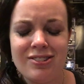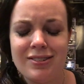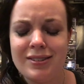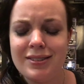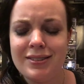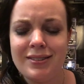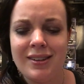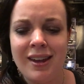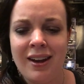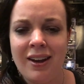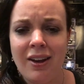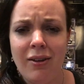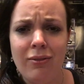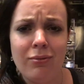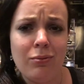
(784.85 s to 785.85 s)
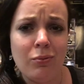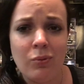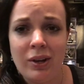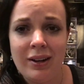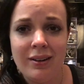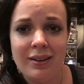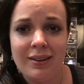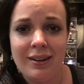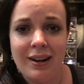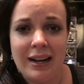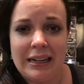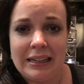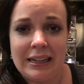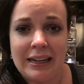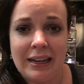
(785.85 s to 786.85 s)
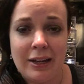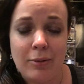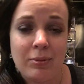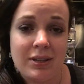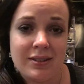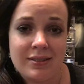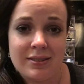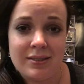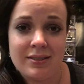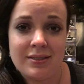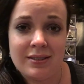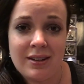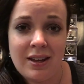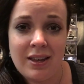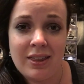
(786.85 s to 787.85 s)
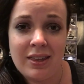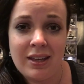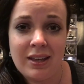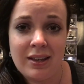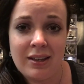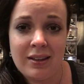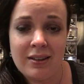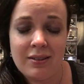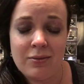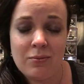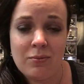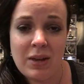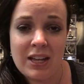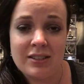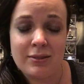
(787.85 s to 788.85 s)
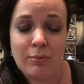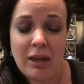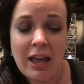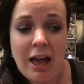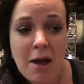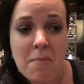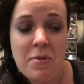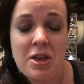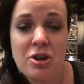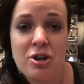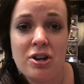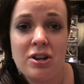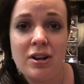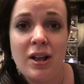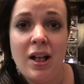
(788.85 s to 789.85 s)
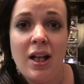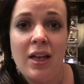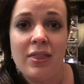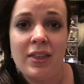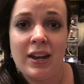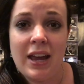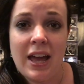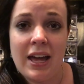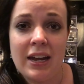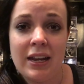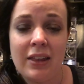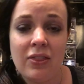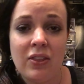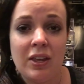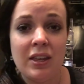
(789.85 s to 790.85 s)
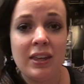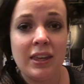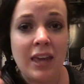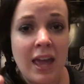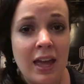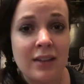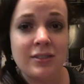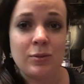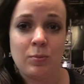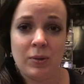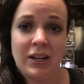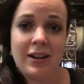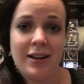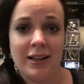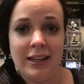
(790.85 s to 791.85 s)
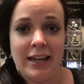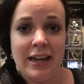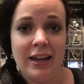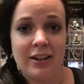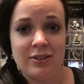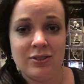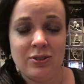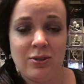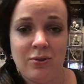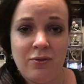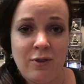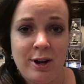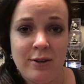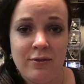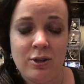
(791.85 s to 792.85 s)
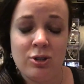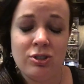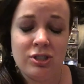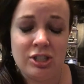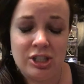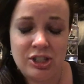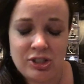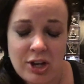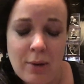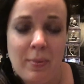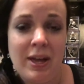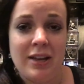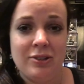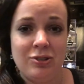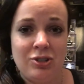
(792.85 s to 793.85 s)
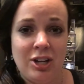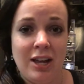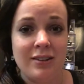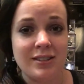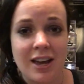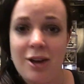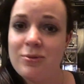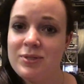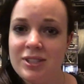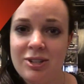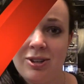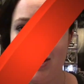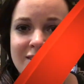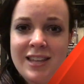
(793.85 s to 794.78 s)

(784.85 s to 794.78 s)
just, you know, win a good hockey game, because nothing makes me happier than adding the "Can't Beat LA" to the front of their dumbass chant. I will see you guys